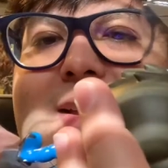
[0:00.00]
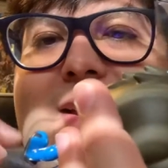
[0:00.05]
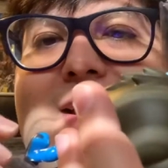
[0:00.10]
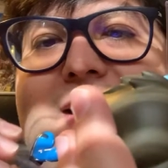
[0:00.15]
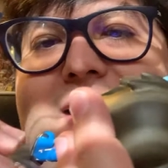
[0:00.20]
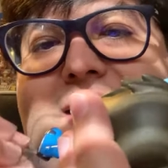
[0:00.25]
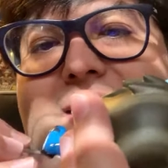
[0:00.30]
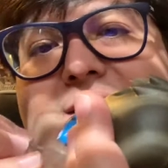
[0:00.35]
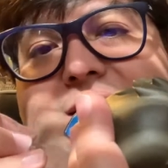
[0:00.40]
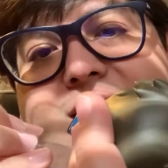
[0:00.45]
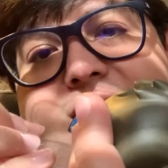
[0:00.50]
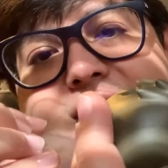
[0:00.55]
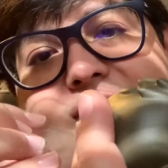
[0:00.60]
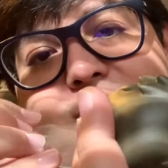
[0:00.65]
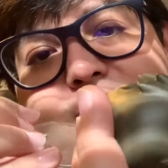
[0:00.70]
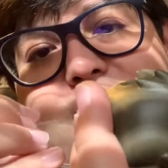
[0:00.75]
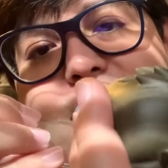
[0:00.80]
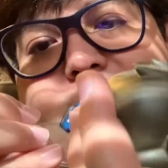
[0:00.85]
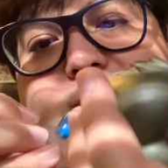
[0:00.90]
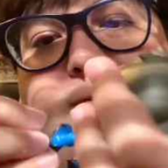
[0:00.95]
and he only has
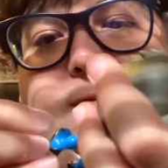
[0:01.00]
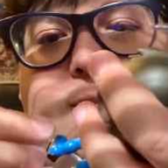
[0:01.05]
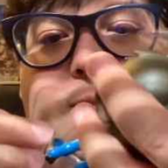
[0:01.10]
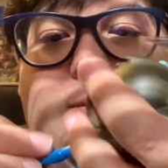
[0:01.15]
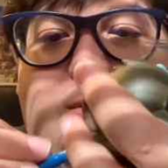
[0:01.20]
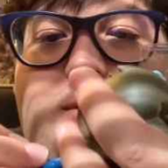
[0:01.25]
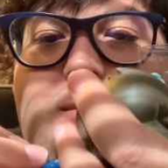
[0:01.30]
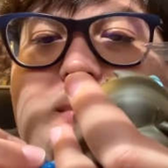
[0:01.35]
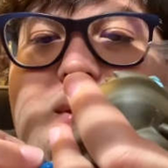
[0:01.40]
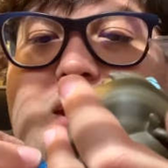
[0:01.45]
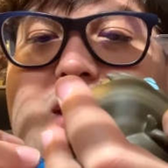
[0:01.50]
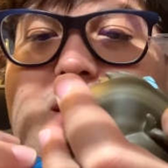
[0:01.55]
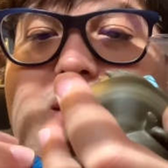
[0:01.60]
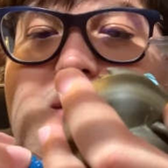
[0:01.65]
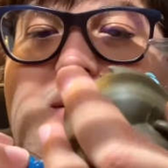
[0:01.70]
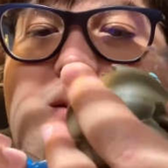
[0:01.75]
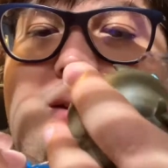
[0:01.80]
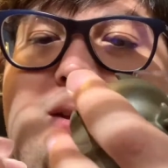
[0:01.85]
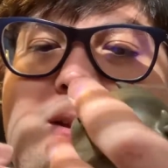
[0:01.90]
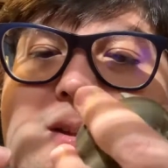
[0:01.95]
one foot with a peg
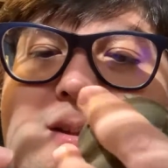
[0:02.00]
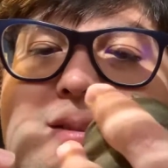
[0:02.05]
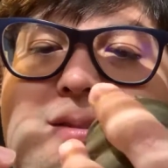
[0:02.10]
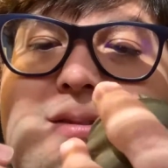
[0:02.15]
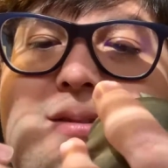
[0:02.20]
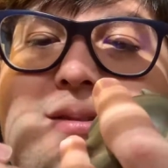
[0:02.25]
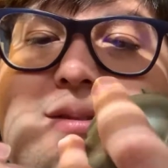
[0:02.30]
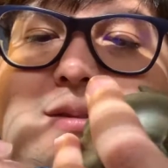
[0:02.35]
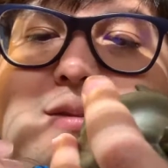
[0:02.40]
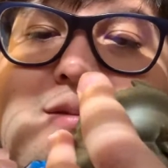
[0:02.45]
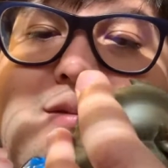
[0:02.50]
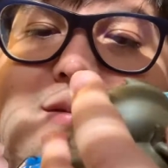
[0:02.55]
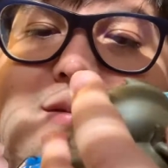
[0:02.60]
hole in it, so...